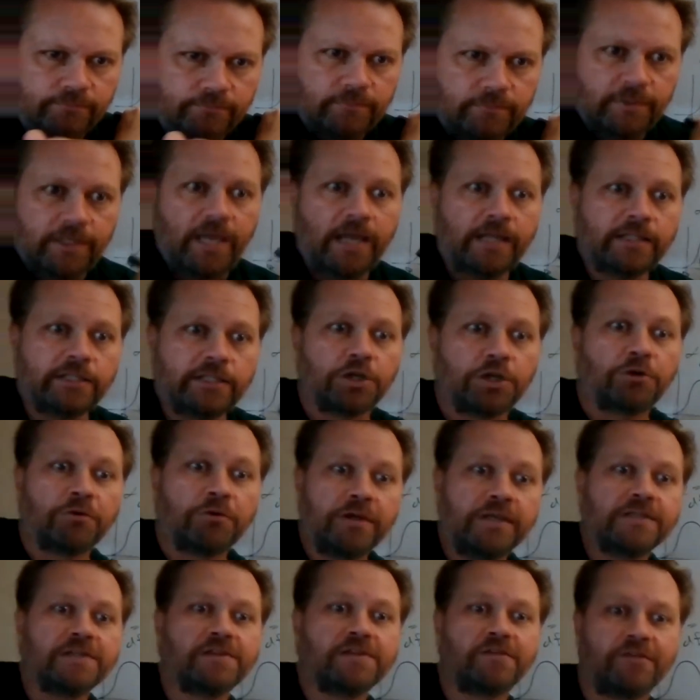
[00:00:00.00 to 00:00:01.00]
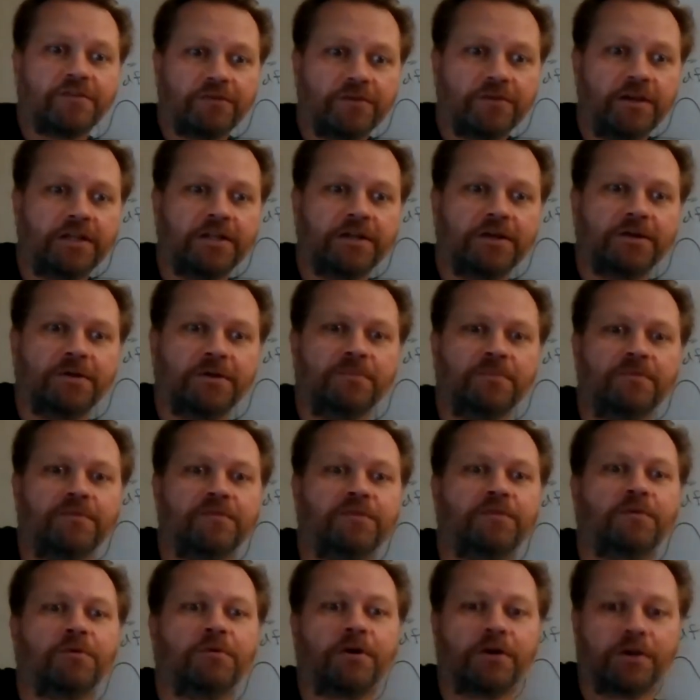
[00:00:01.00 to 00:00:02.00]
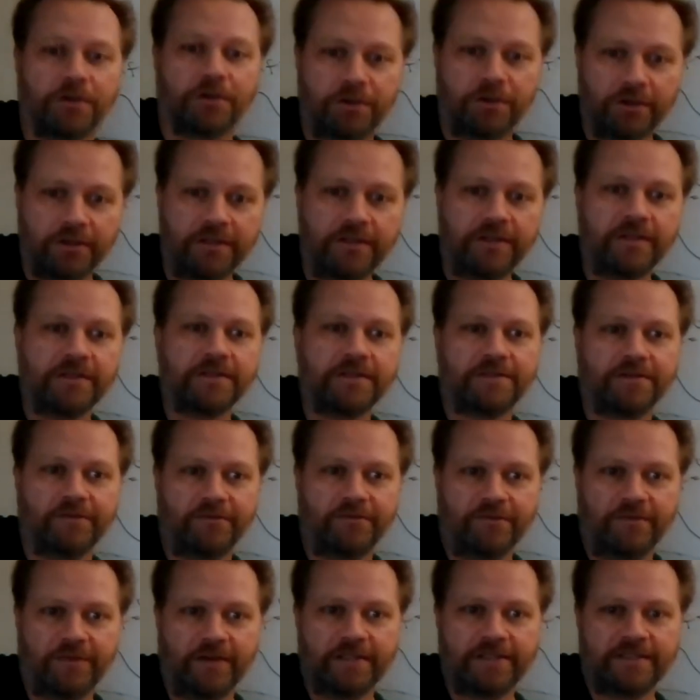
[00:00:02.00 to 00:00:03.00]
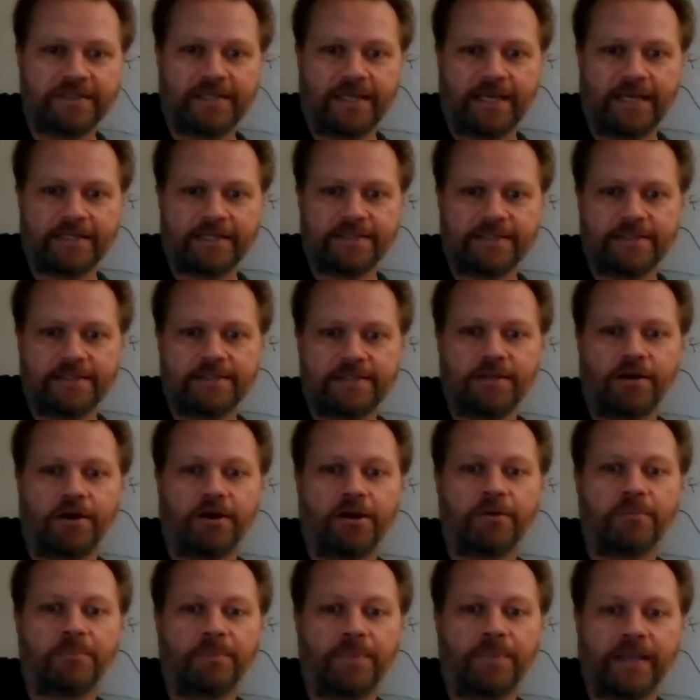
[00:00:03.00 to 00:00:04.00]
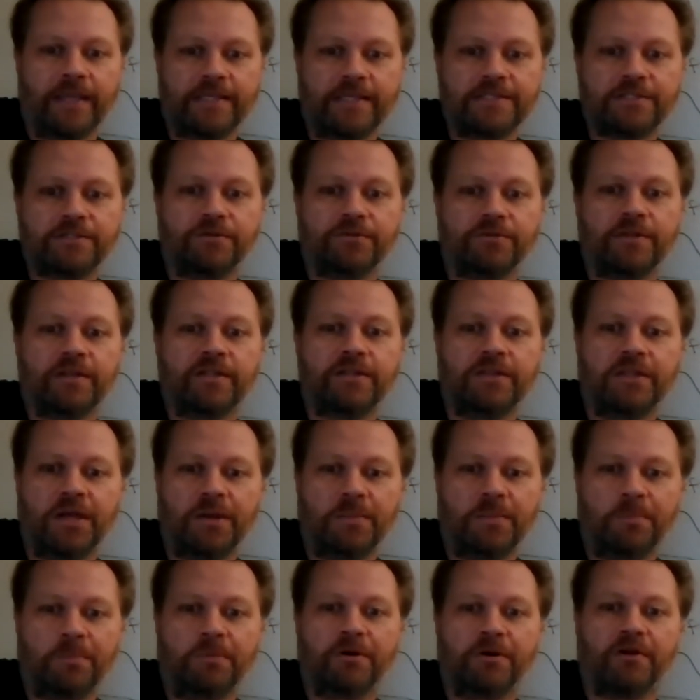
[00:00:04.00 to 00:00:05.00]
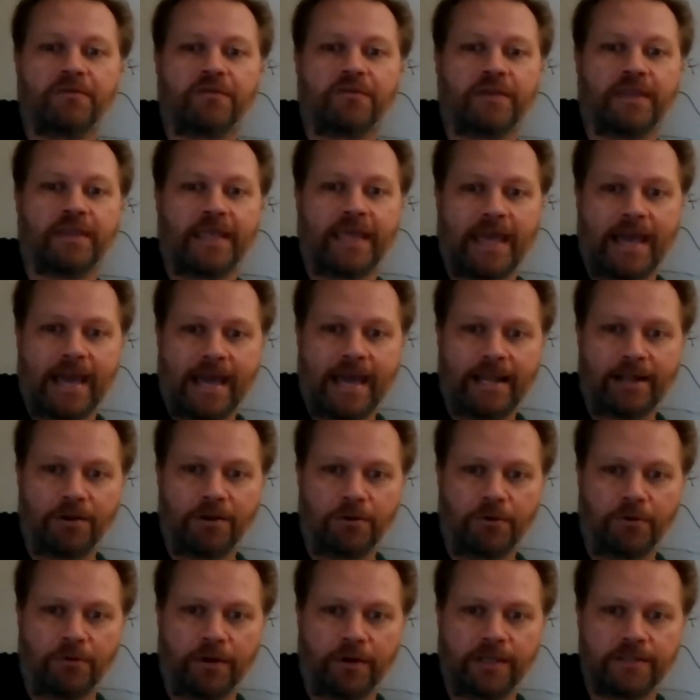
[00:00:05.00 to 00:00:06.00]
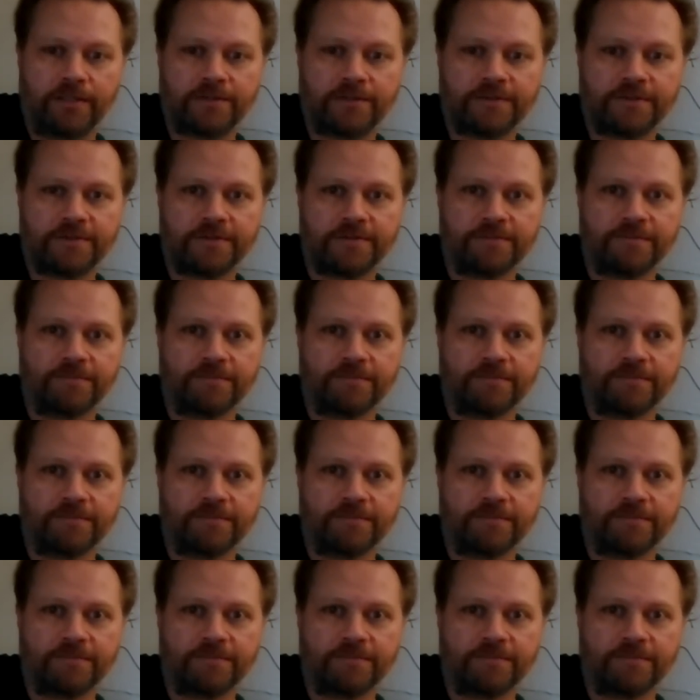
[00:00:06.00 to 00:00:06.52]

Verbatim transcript: Yeah, degrees of freedom for goodness of fit tests are based on the number of categories.